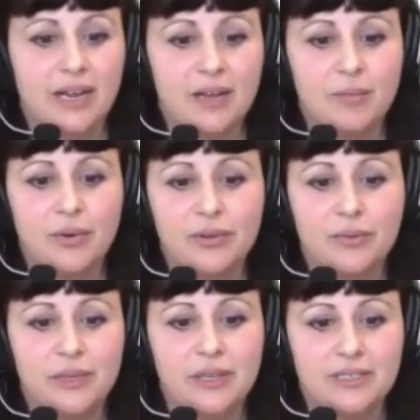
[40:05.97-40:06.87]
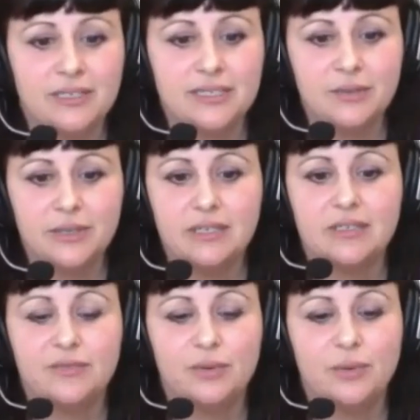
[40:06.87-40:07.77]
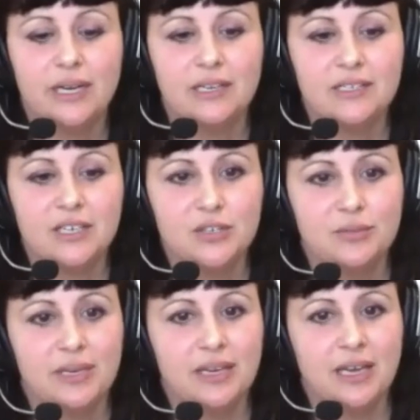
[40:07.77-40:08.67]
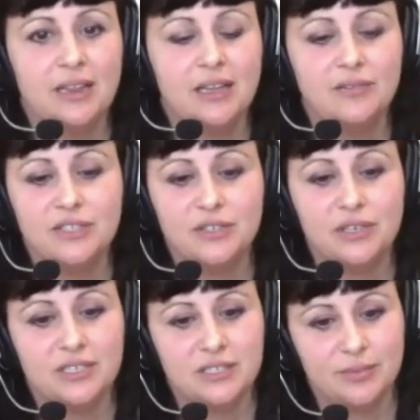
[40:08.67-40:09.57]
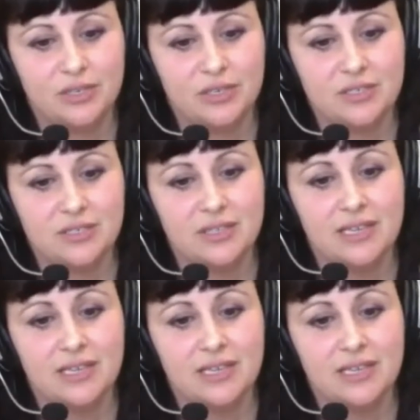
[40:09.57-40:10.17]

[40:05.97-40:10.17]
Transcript: but I'm more than willing to do it. If you want to yeah. get in touch with me, I love to do custom orders,